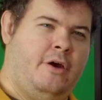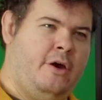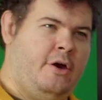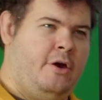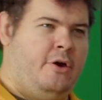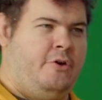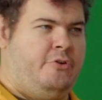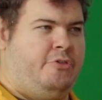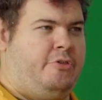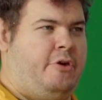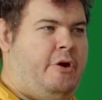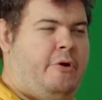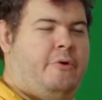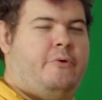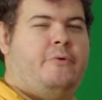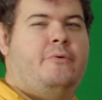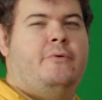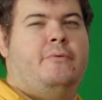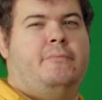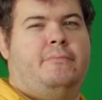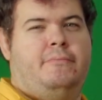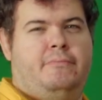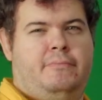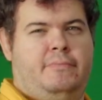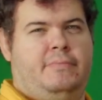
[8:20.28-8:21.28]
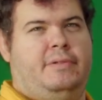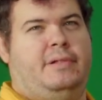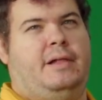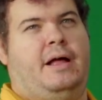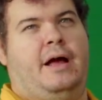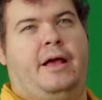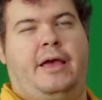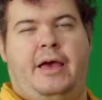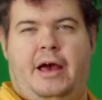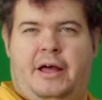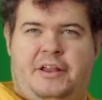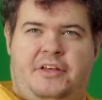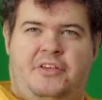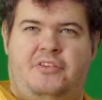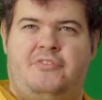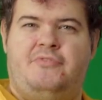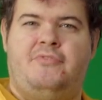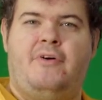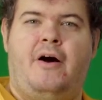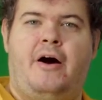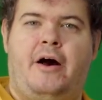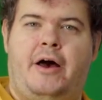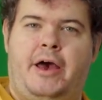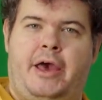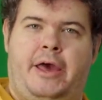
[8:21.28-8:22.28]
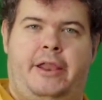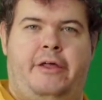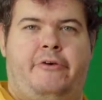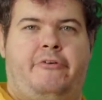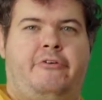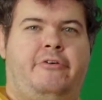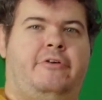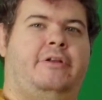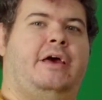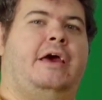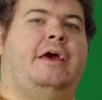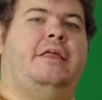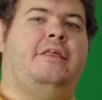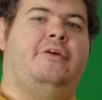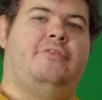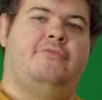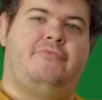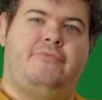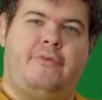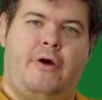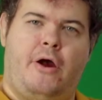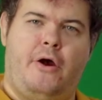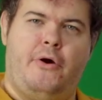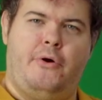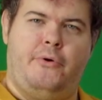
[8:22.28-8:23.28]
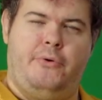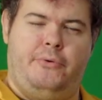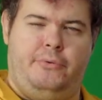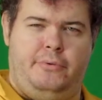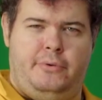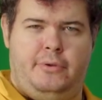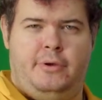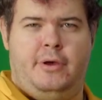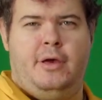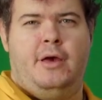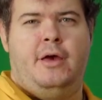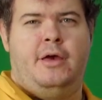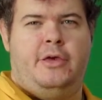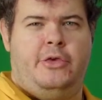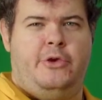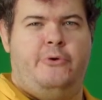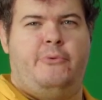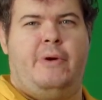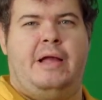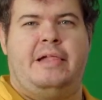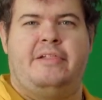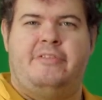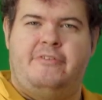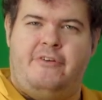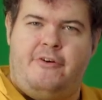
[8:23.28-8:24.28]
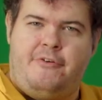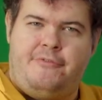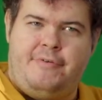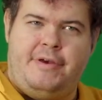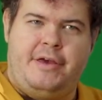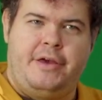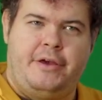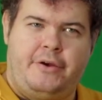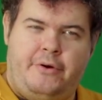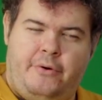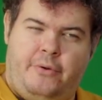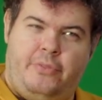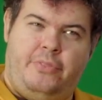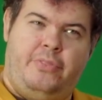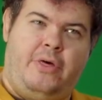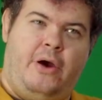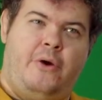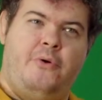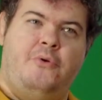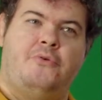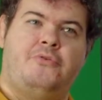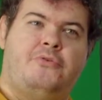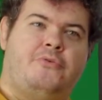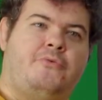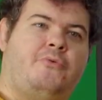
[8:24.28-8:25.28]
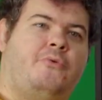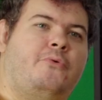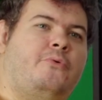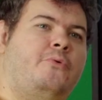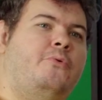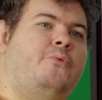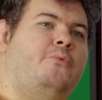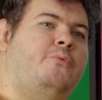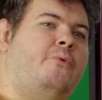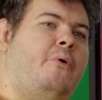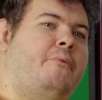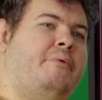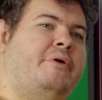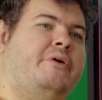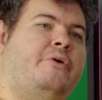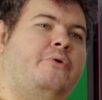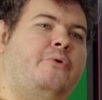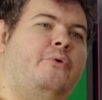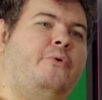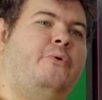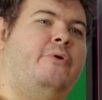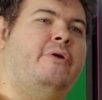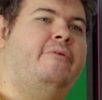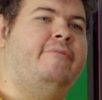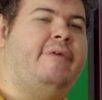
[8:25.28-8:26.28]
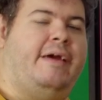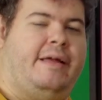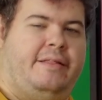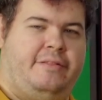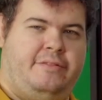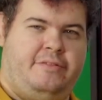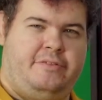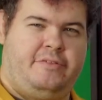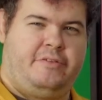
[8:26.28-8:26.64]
So a gun is fired, a grenade is thrown, you enter a vehicle. Those are all what we call events.